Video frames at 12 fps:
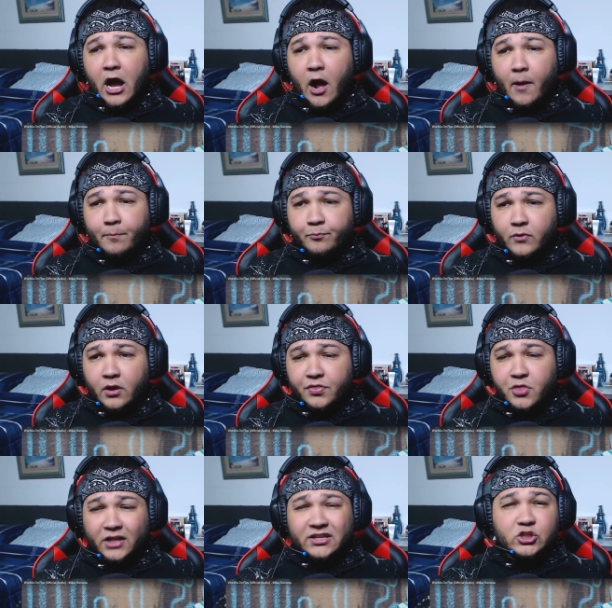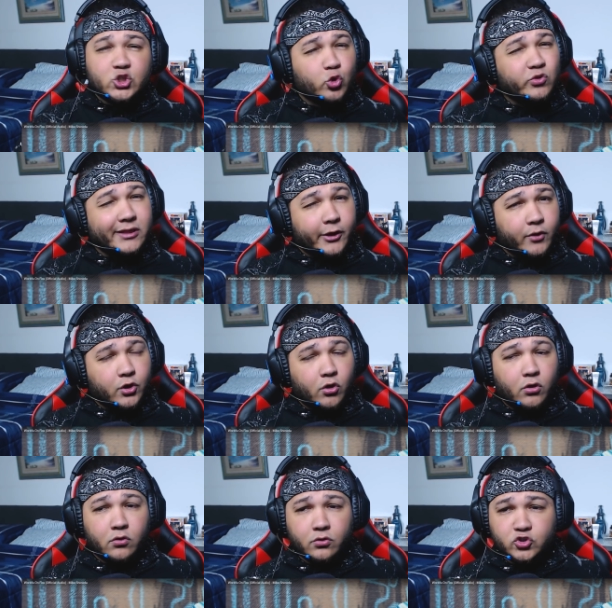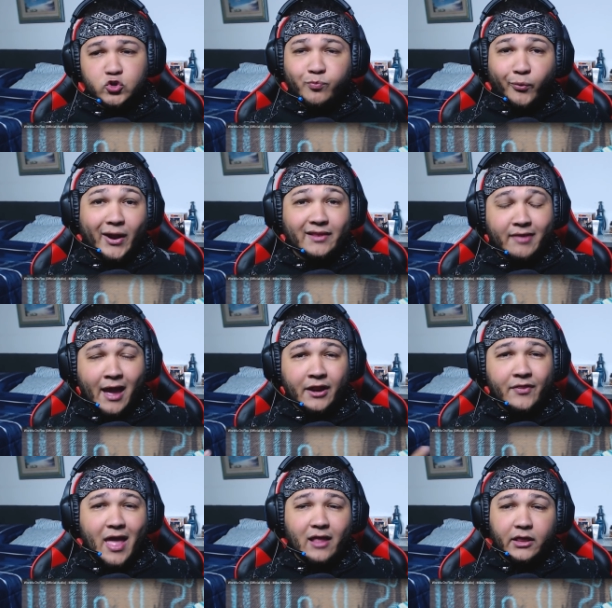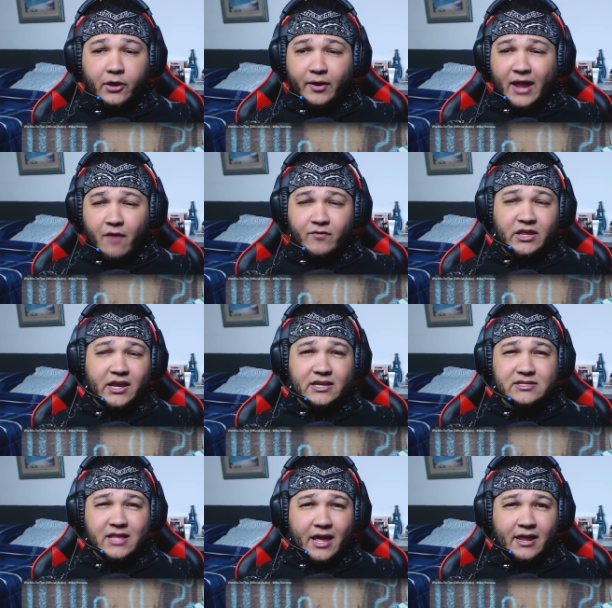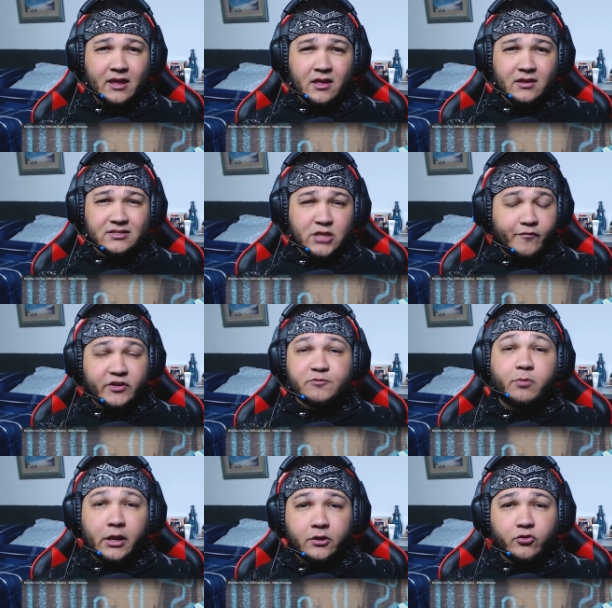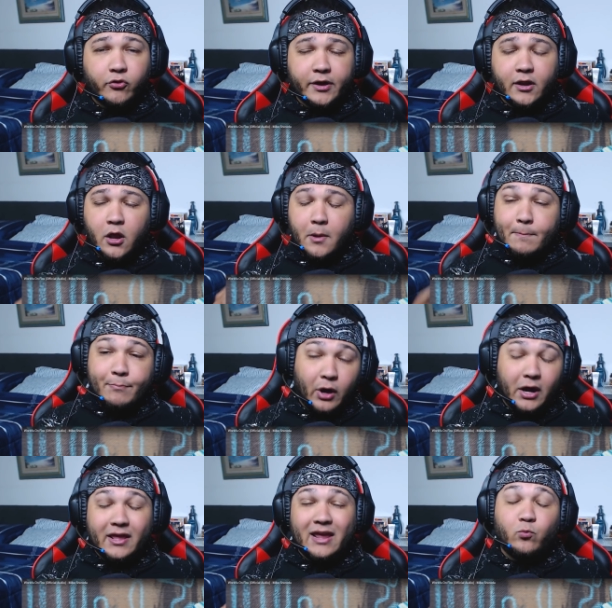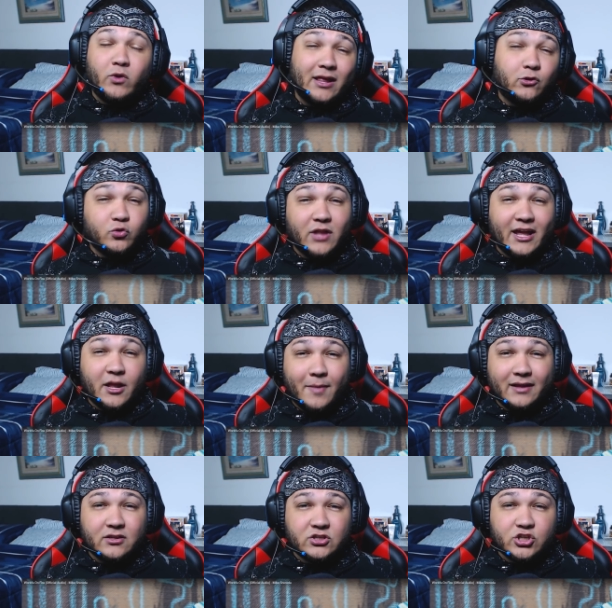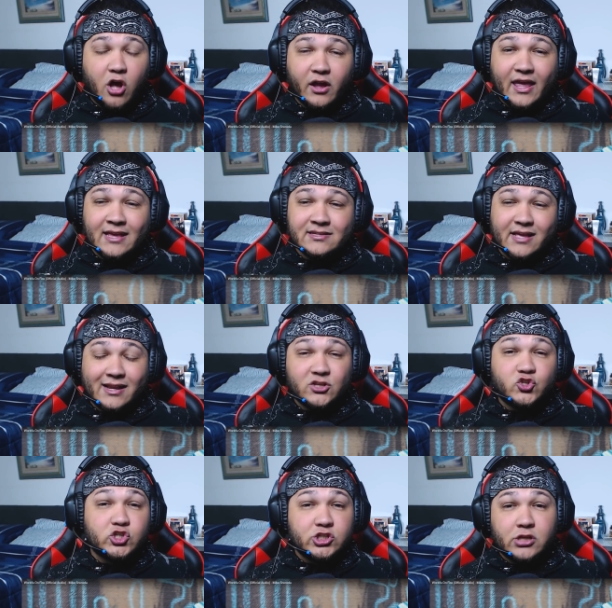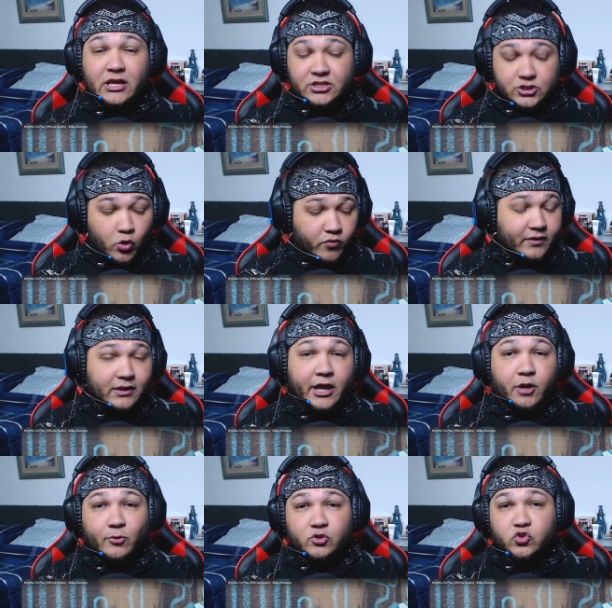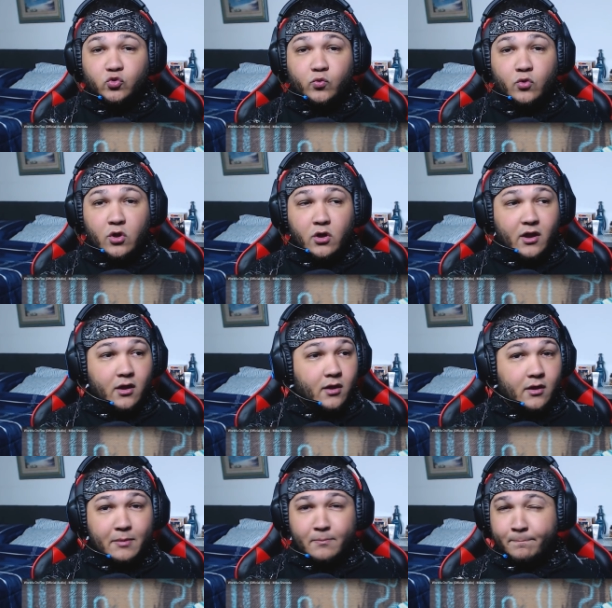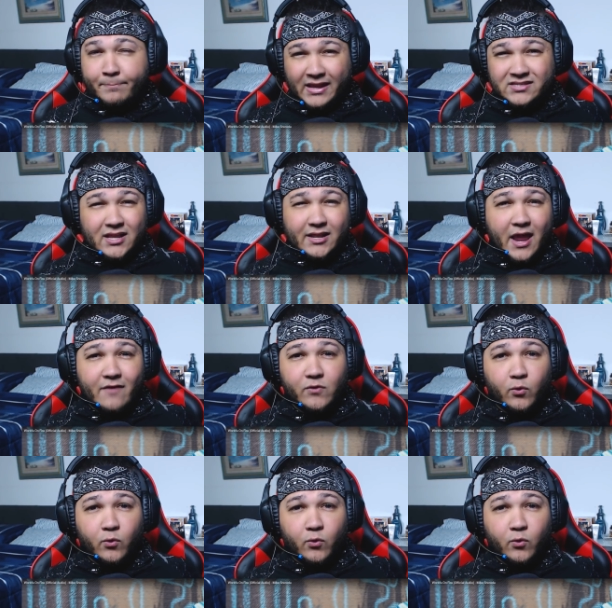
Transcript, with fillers: um, nothing too lyrical to break down in that lyric. Everything is like self-explanatory. But what I do like about the song is that it's it's so relatable to basically